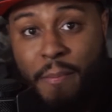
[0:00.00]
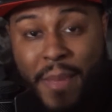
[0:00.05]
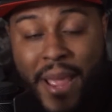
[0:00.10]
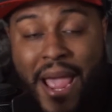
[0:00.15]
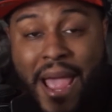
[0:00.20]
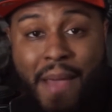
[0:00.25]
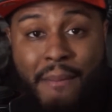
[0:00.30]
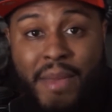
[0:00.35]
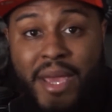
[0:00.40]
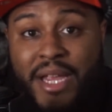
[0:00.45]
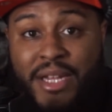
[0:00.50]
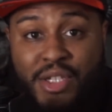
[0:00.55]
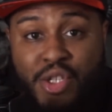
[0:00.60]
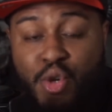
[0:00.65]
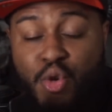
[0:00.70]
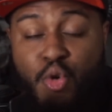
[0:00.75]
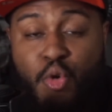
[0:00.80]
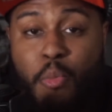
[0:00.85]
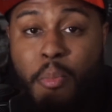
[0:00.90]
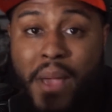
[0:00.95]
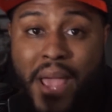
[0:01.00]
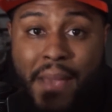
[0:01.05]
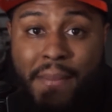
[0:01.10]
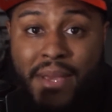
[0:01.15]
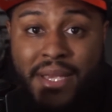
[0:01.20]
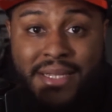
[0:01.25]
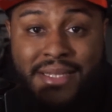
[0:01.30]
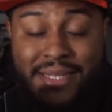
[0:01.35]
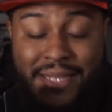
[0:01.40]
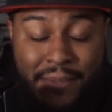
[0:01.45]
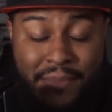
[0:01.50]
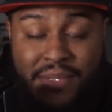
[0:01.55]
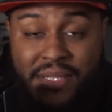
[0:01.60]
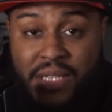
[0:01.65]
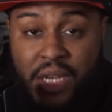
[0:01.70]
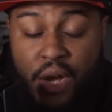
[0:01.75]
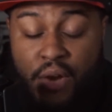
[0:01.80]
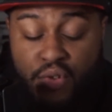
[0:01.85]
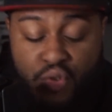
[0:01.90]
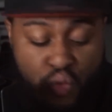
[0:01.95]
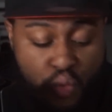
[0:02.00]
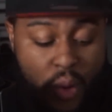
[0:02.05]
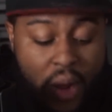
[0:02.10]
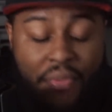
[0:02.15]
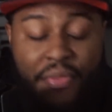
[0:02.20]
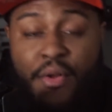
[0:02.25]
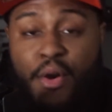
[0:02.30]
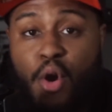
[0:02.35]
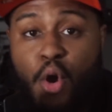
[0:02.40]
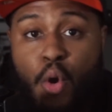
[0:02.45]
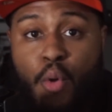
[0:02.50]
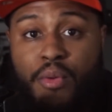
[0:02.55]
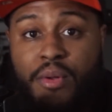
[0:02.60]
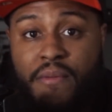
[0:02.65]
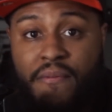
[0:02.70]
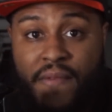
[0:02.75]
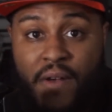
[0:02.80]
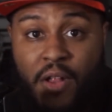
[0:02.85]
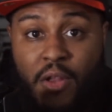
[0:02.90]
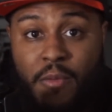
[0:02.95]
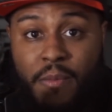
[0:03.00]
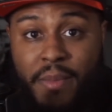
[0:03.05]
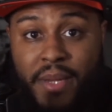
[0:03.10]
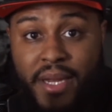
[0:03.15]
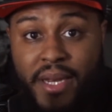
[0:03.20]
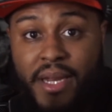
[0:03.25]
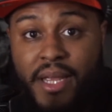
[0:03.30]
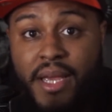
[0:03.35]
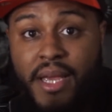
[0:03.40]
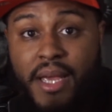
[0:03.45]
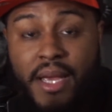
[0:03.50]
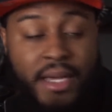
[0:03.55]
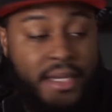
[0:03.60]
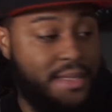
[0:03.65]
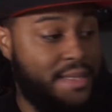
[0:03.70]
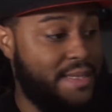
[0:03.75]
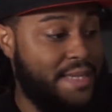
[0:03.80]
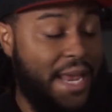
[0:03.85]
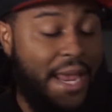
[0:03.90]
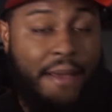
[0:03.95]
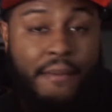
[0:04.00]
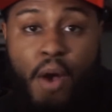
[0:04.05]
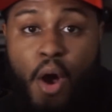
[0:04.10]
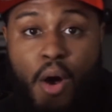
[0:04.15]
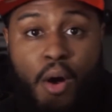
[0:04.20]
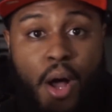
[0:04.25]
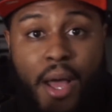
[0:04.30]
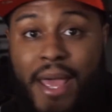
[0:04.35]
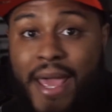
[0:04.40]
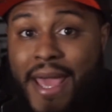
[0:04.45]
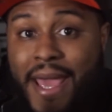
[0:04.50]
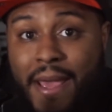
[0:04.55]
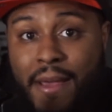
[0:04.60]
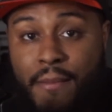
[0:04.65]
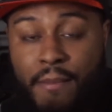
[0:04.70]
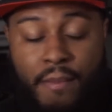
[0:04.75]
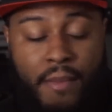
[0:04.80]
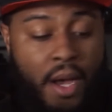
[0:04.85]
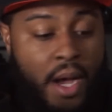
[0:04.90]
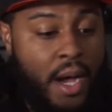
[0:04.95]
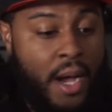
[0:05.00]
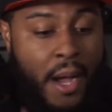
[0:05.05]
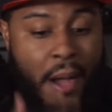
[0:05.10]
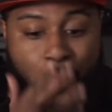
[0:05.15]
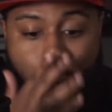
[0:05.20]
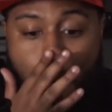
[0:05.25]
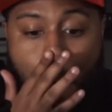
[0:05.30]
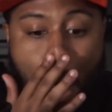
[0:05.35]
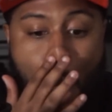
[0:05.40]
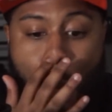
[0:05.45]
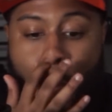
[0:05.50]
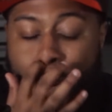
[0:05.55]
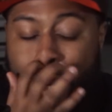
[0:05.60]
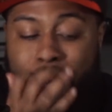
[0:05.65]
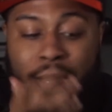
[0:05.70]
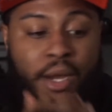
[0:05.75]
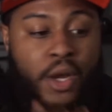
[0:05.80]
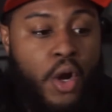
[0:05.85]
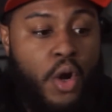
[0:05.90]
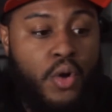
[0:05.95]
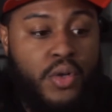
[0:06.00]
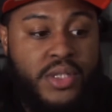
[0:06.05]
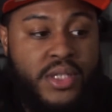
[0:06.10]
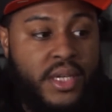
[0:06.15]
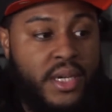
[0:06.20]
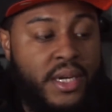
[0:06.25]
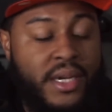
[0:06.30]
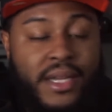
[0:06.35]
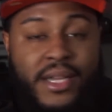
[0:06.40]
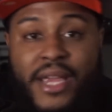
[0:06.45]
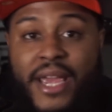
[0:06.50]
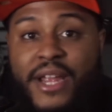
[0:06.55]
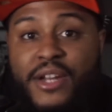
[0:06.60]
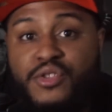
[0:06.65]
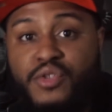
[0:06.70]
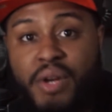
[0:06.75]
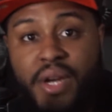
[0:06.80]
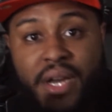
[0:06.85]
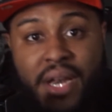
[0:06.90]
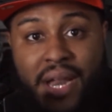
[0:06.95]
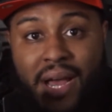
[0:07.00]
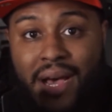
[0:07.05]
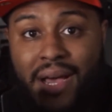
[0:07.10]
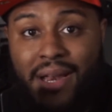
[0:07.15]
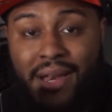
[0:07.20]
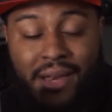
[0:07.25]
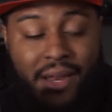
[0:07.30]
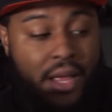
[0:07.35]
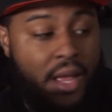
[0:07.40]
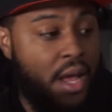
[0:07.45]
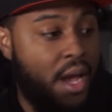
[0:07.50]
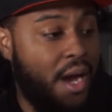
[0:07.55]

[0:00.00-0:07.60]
Bam into who Bam is themselves throughout their own development same uh, him. Um, we can go to Kendrick Nunn.